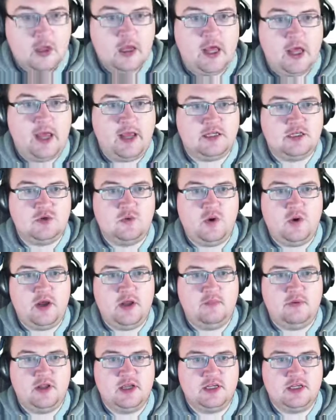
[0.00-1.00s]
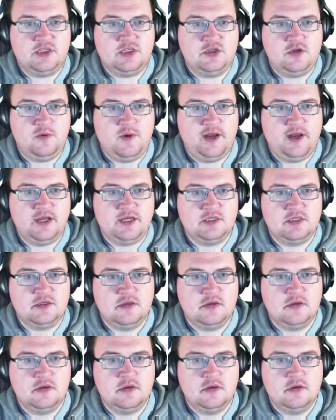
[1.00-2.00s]
x squared plus 2x
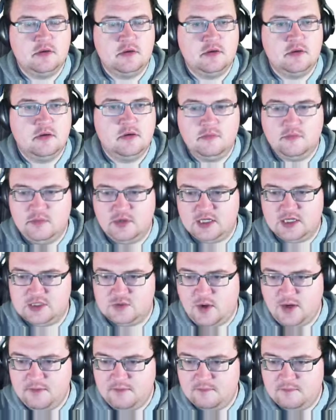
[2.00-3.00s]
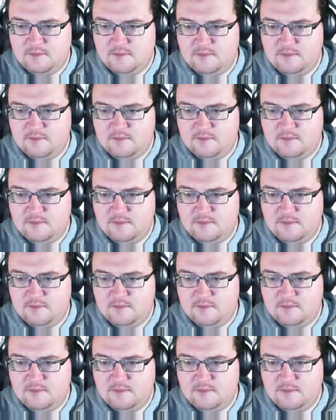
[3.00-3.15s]
plus 1,